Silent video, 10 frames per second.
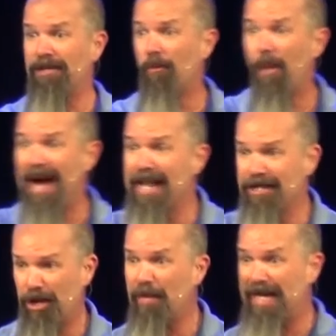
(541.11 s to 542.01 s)
have to wait
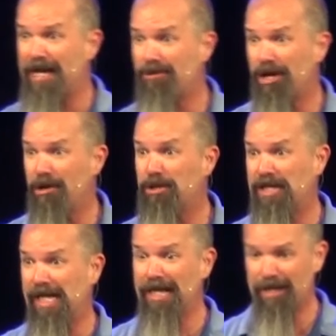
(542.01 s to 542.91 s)
until we get to the new
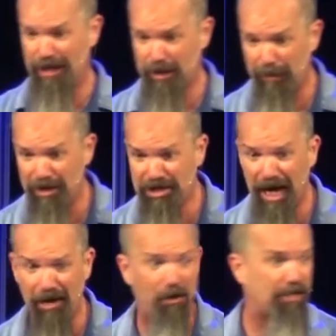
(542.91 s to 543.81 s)
city to experience
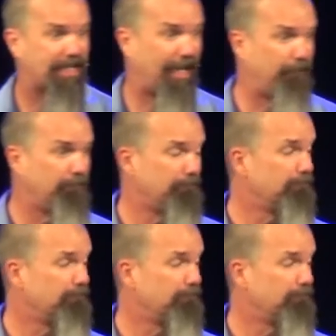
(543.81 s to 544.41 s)
God all the time?